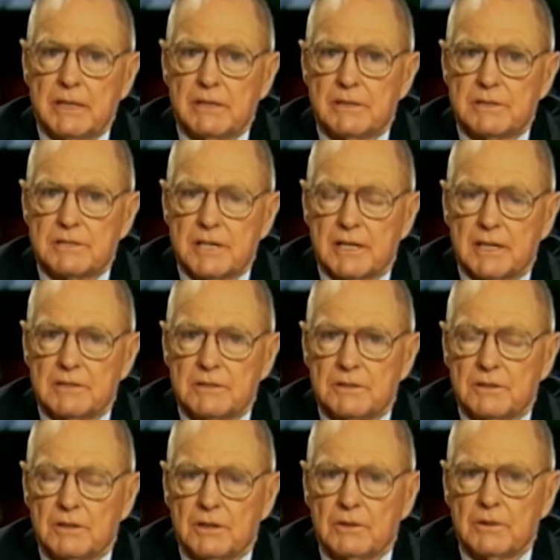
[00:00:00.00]
Peter says,
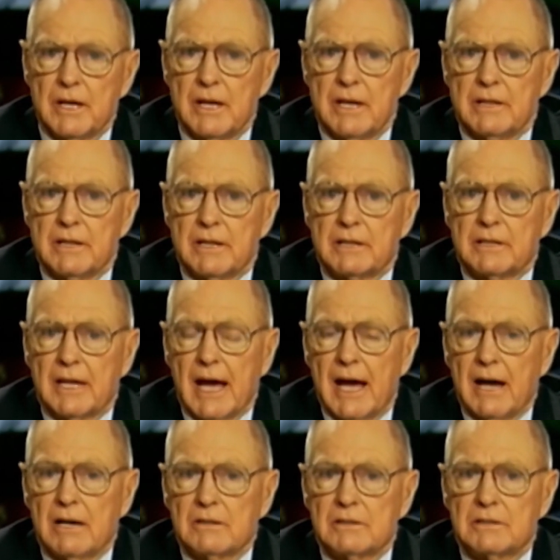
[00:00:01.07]
you know, that
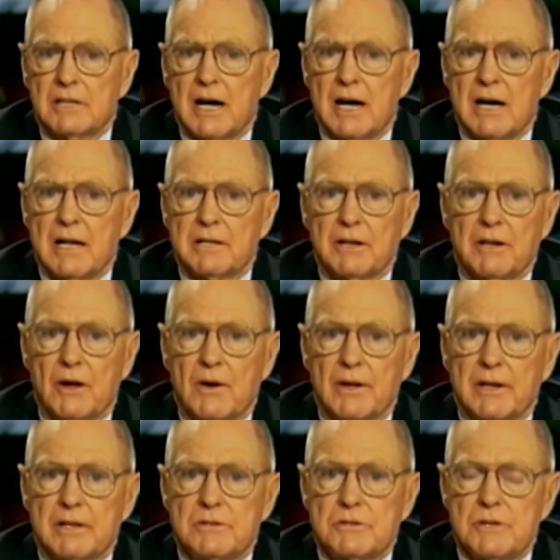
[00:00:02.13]
how God
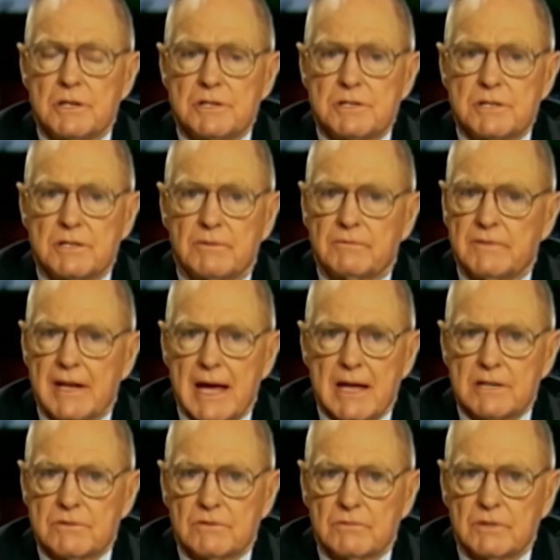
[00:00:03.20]
anointed Jesus of
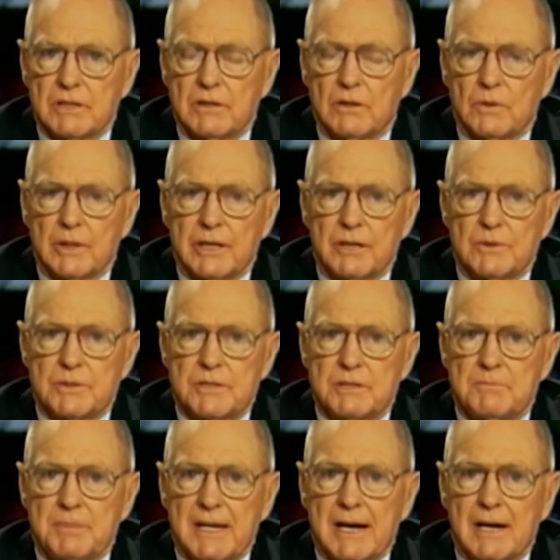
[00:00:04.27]
Nazareth with the Holy Ghost
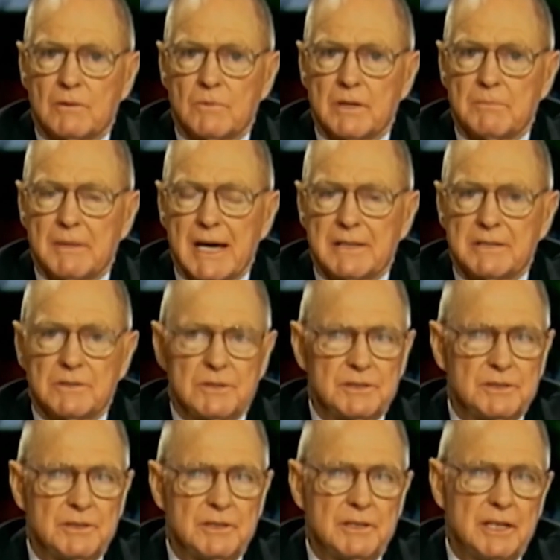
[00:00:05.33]
and power and went about
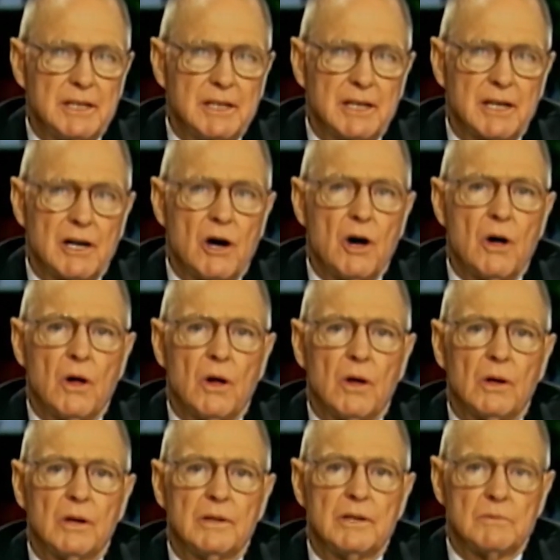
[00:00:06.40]
doing good and healing
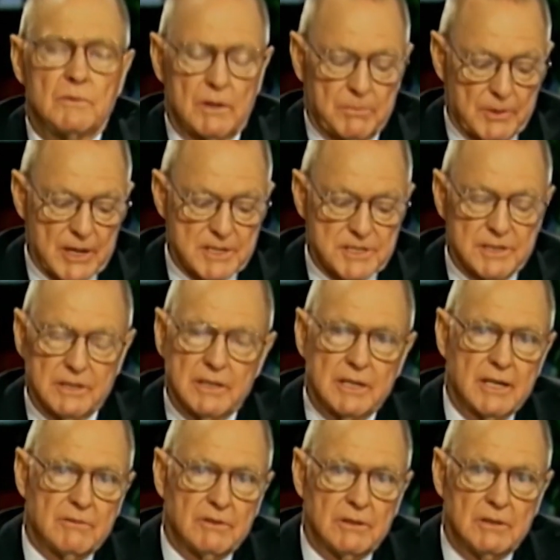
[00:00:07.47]
all that were oppressed of the
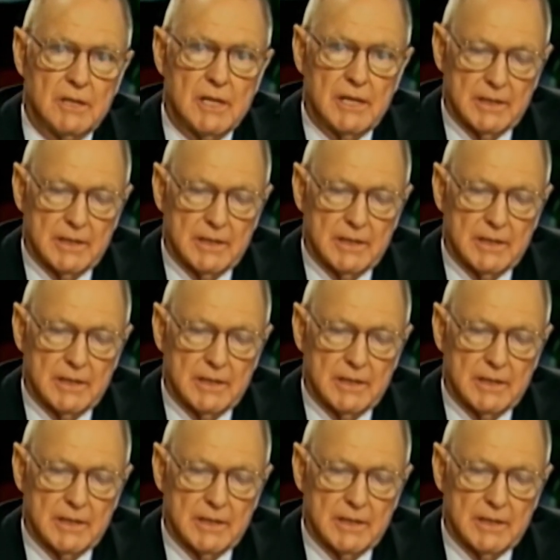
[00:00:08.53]
devil.